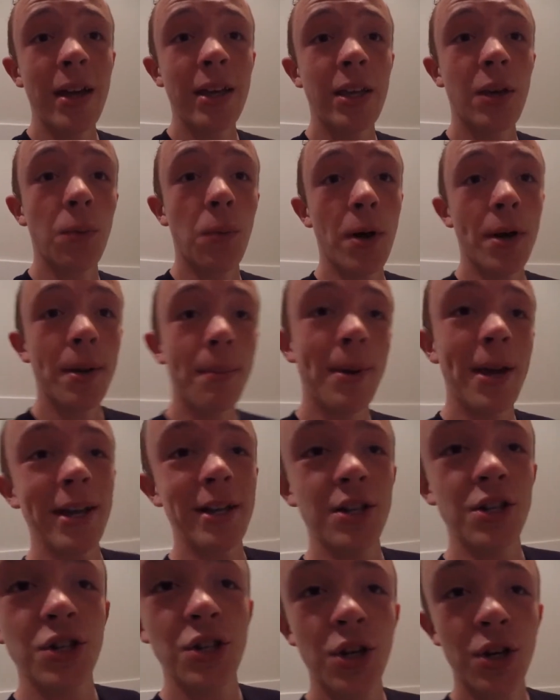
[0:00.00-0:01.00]
you want to make
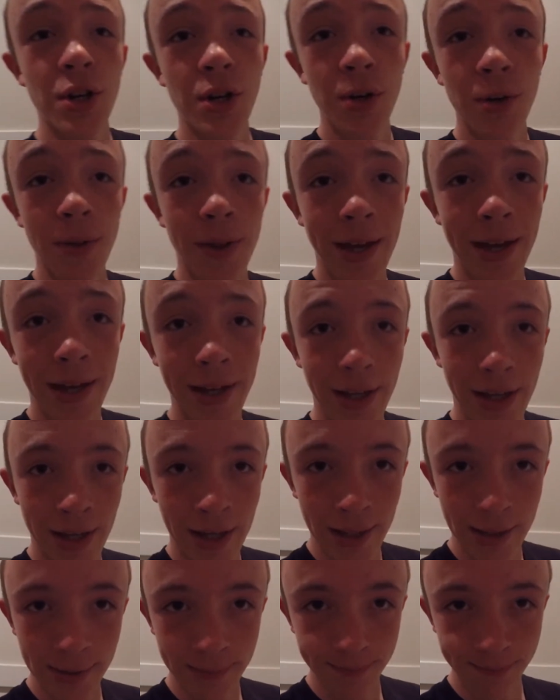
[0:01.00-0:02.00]
sure that
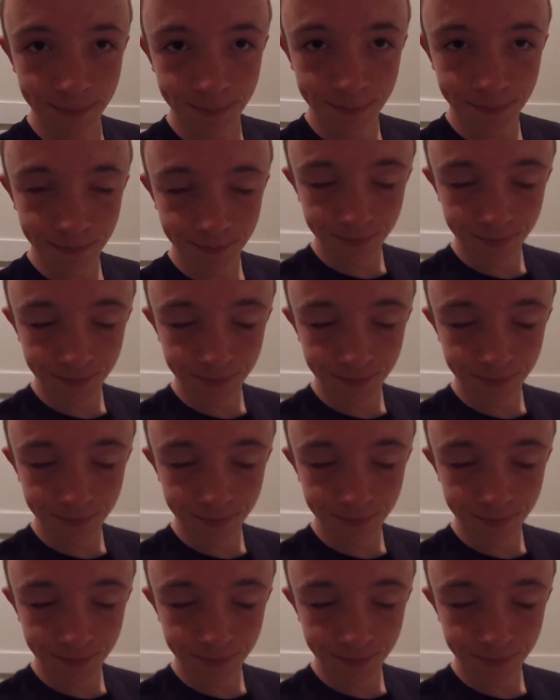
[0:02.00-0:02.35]
um,